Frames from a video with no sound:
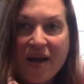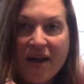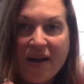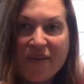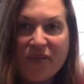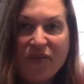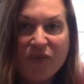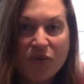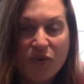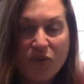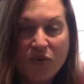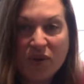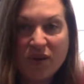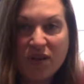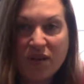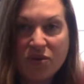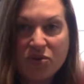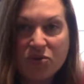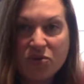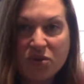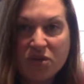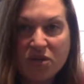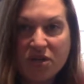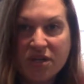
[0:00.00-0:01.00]
if you thought
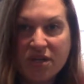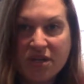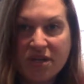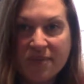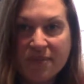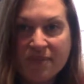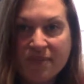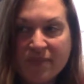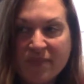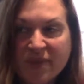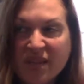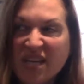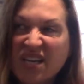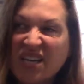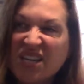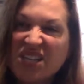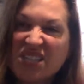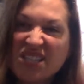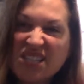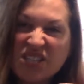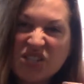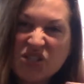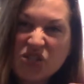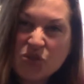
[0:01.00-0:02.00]
those were good,
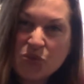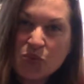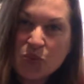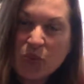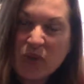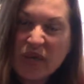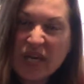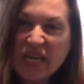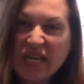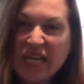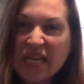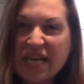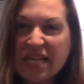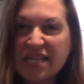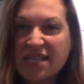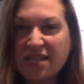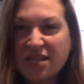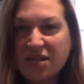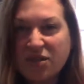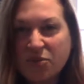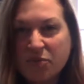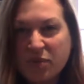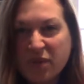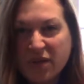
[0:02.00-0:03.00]
because it's sweet and has a
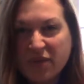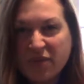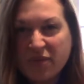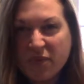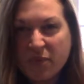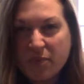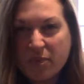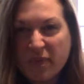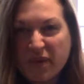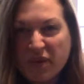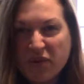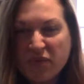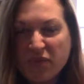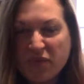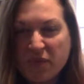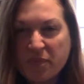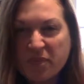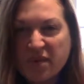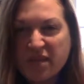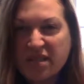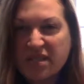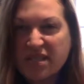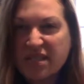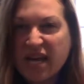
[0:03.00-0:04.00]
little bit of the bitter from
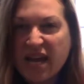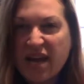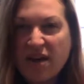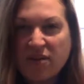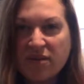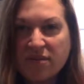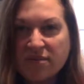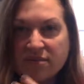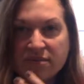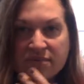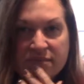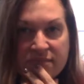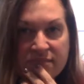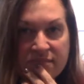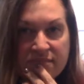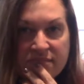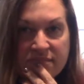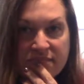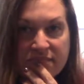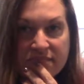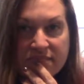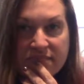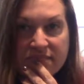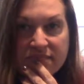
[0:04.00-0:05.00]
the stout,
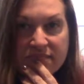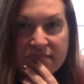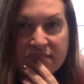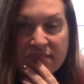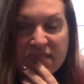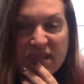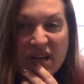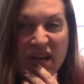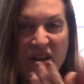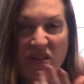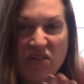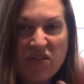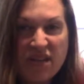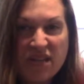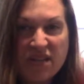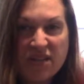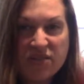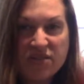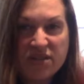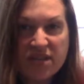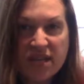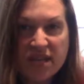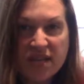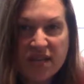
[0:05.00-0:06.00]
I don't think
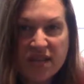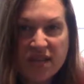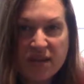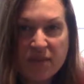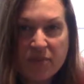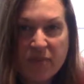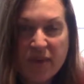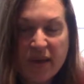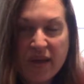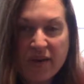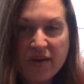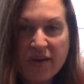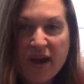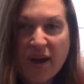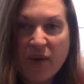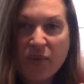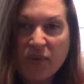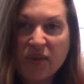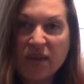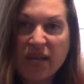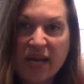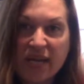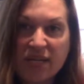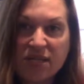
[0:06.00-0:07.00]
there's anything better. I
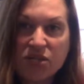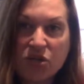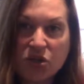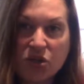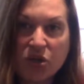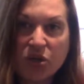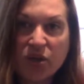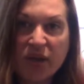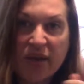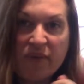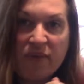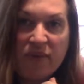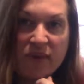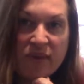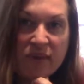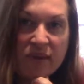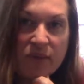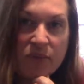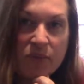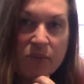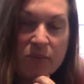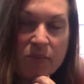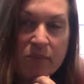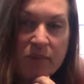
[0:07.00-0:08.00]
would like to cook
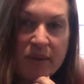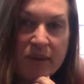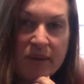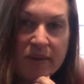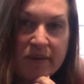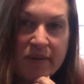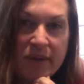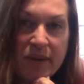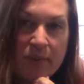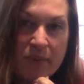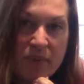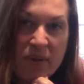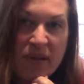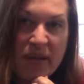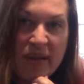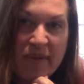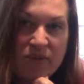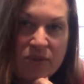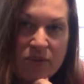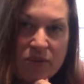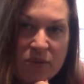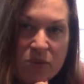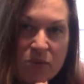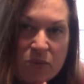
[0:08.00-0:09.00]
everything with beer. I'm going to have
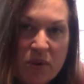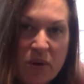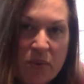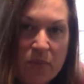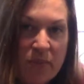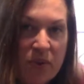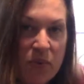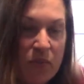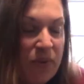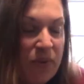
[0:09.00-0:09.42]
to experiment